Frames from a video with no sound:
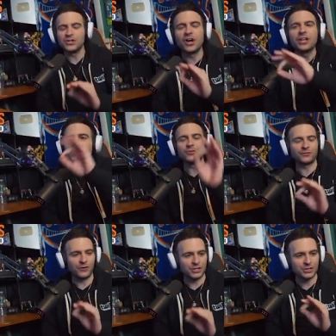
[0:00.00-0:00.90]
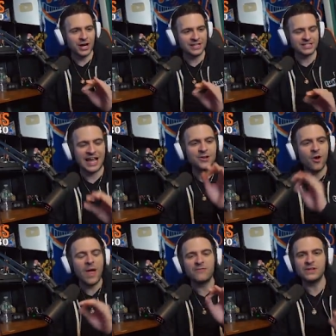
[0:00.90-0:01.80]
None of you's first try this. I
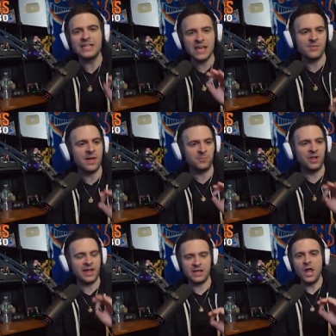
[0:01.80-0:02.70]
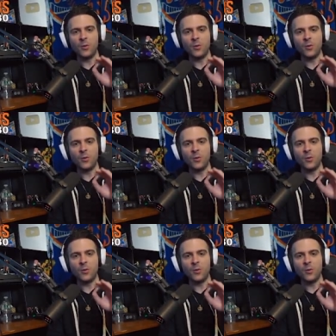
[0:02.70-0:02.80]
know every game I play